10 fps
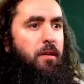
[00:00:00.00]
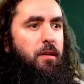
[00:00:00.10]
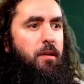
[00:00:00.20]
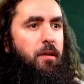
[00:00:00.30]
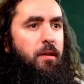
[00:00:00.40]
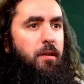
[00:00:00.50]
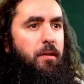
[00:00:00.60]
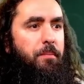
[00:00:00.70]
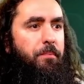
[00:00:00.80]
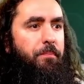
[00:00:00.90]

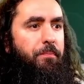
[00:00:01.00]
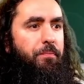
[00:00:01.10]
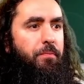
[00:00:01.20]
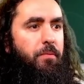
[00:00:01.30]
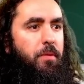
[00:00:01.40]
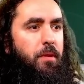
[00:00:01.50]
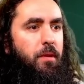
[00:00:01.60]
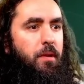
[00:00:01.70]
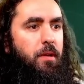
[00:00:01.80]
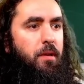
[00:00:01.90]

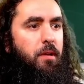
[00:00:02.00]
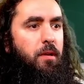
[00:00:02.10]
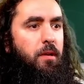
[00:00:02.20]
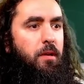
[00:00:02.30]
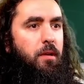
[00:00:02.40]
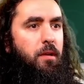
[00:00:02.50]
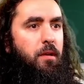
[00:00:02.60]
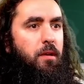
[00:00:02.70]
No one is speaking in this clip.